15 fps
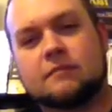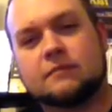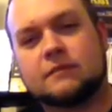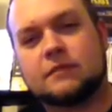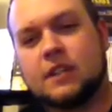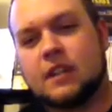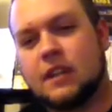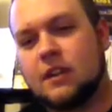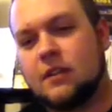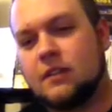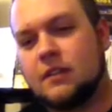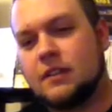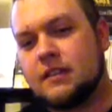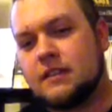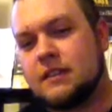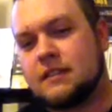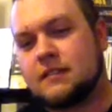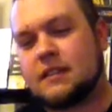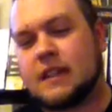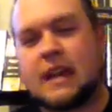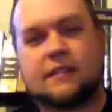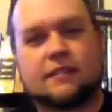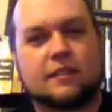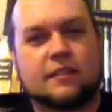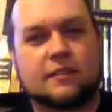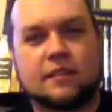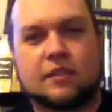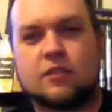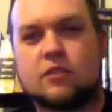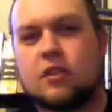it's got
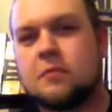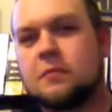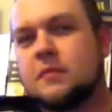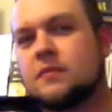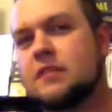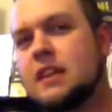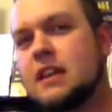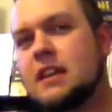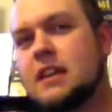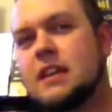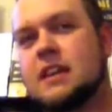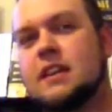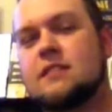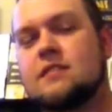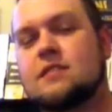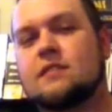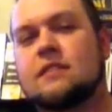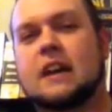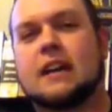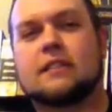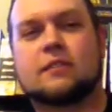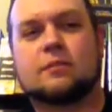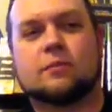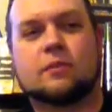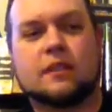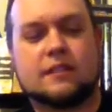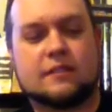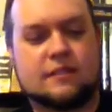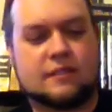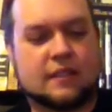the group of teens. You've got the
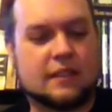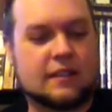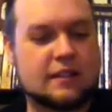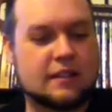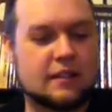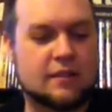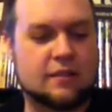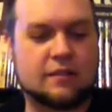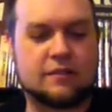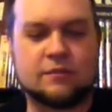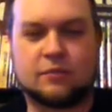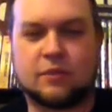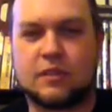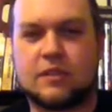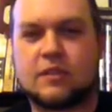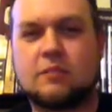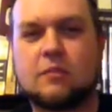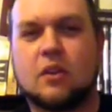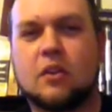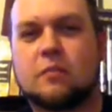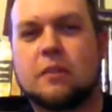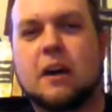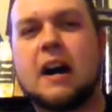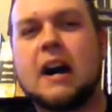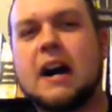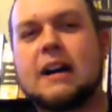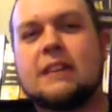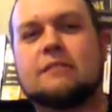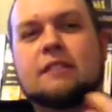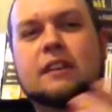ones that want to smoke
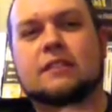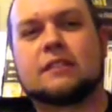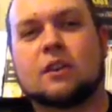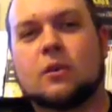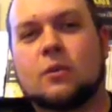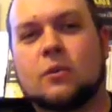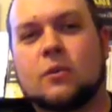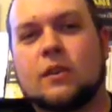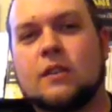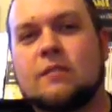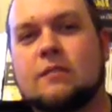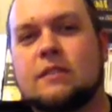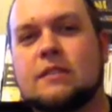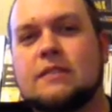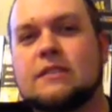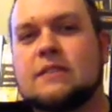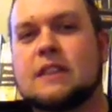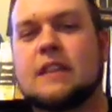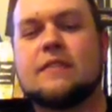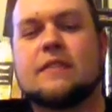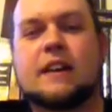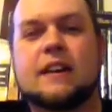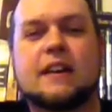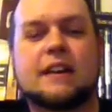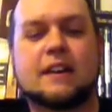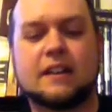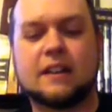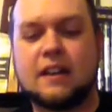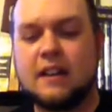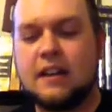pot. You've got the horny ones in
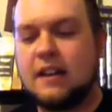there.